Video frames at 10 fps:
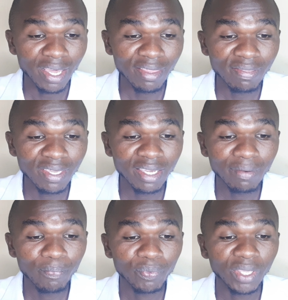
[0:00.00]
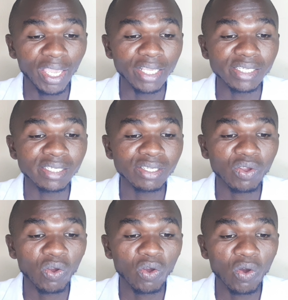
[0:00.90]
other thing is
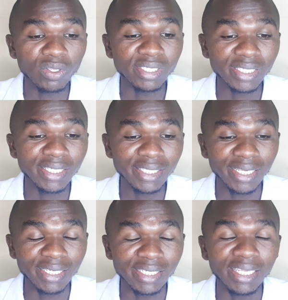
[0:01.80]
consistent